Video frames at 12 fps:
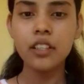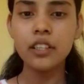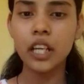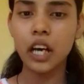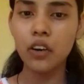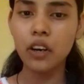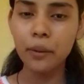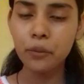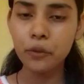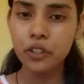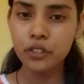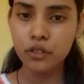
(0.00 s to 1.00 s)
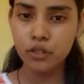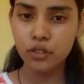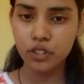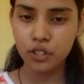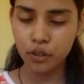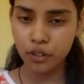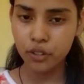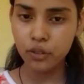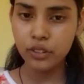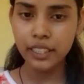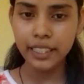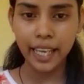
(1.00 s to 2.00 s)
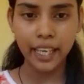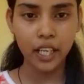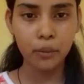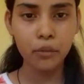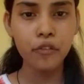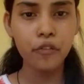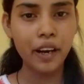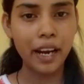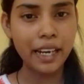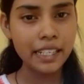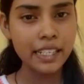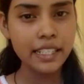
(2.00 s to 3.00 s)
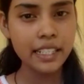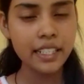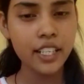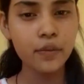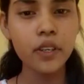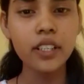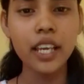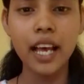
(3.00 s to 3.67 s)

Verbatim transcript: Now I am going to show you the diagram of wide area network.